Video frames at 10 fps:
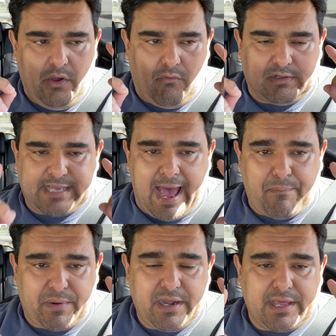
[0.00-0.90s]
What's
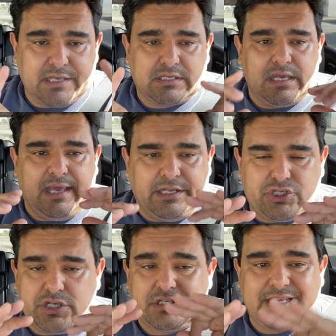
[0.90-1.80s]
happening is it
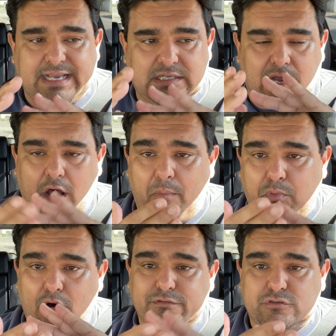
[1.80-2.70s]
just takes a
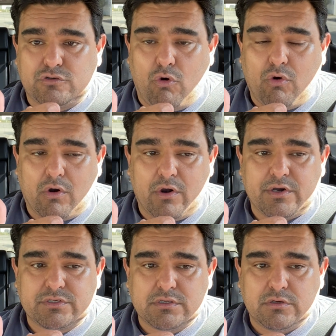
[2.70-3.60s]
couple of
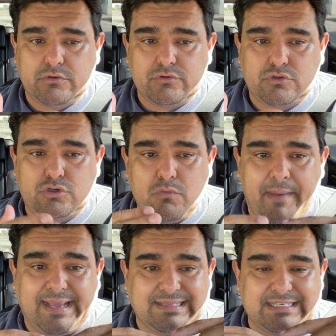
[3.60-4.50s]
stores to
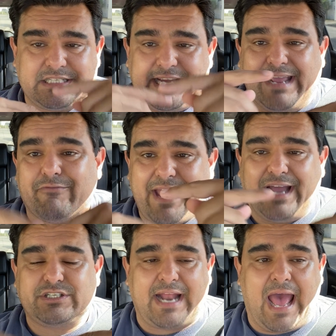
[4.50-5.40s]
make this chain
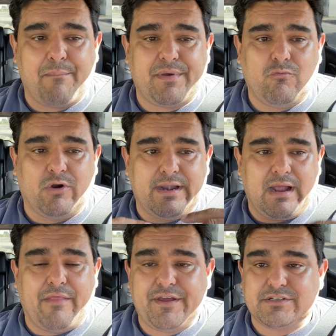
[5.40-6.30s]
reaction happen, where
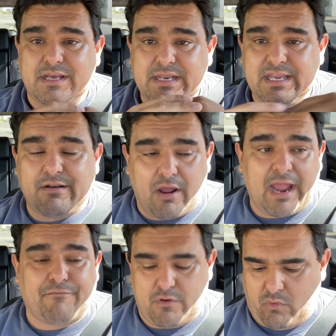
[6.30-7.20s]
now there's a need
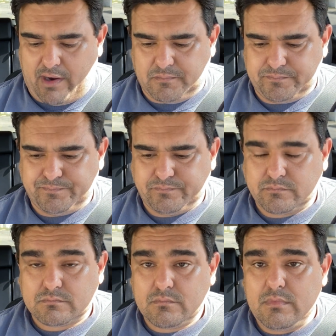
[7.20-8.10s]
everywhere.
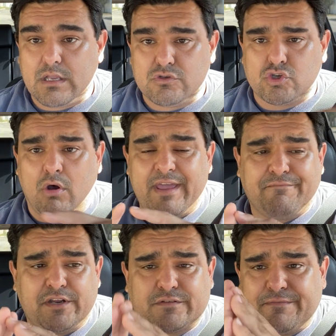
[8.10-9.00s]
So
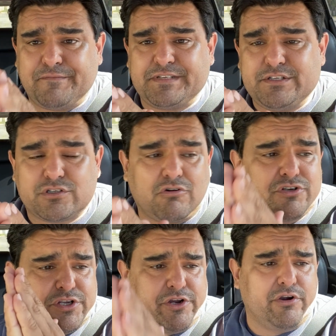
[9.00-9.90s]
if there's 15
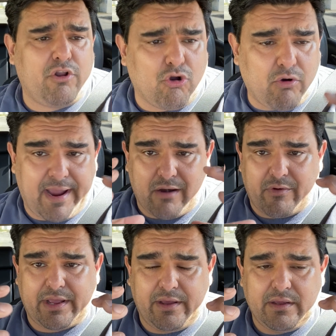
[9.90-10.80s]
stores in your local
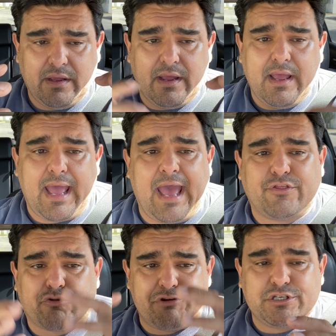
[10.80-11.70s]
area
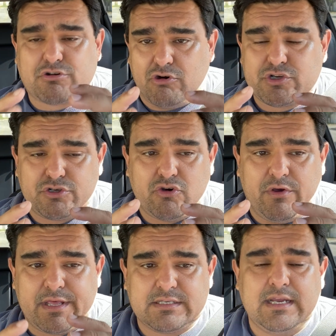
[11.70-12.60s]
and 3 stores are
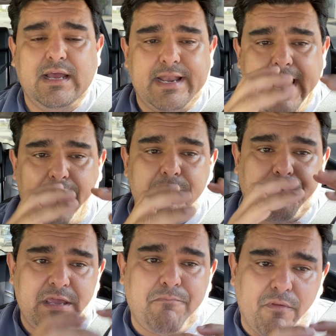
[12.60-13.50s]
doing this, now the
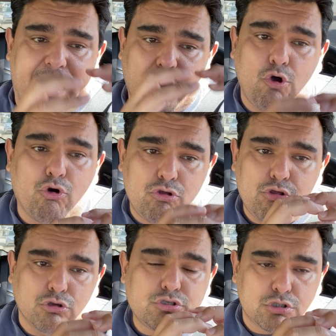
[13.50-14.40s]
people that go to
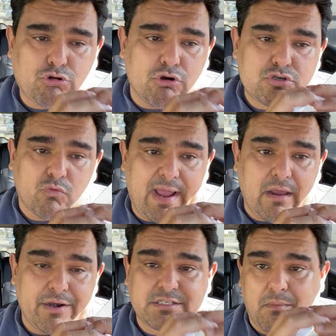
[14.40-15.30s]
those stores
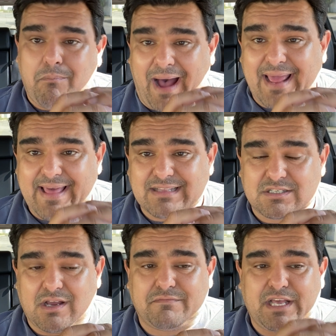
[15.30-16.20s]
regularly to buy that
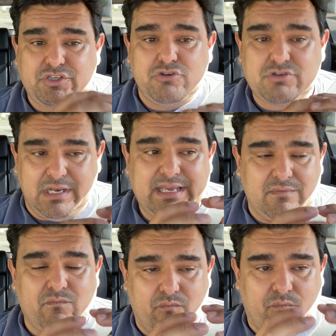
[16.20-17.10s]
stuff that's
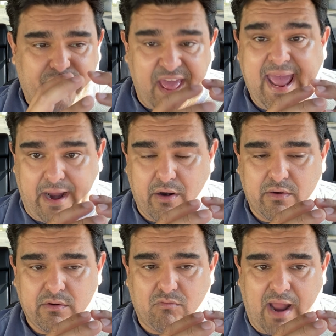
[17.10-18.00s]
usually
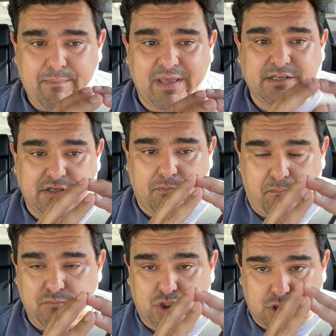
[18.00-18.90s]
there, right, because the
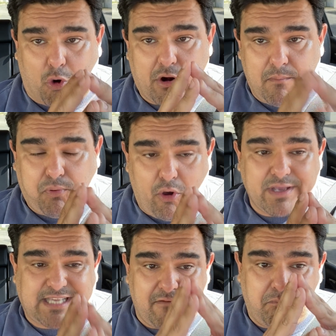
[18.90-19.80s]
store
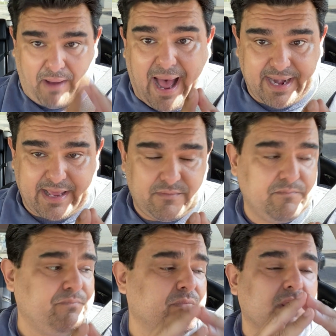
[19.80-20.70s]
employees have bought it,
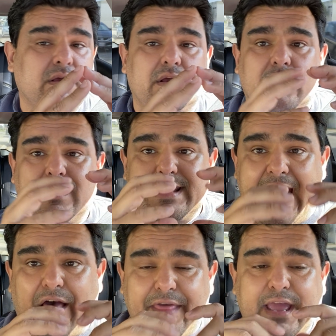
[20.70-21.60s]

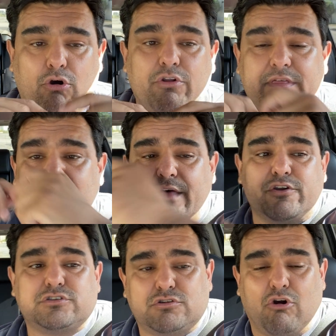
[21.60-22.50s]
now they go to the
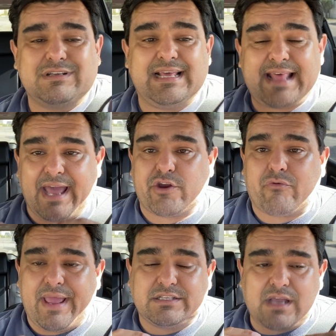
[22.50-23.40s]
other stores, and that
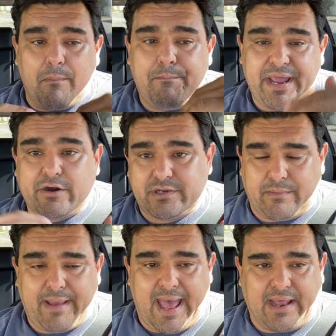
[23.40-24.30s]
creates a bigger
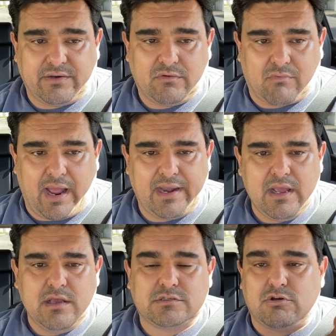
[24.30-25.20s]
demand, right?
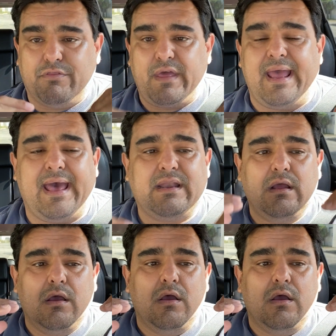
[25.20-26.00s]
So then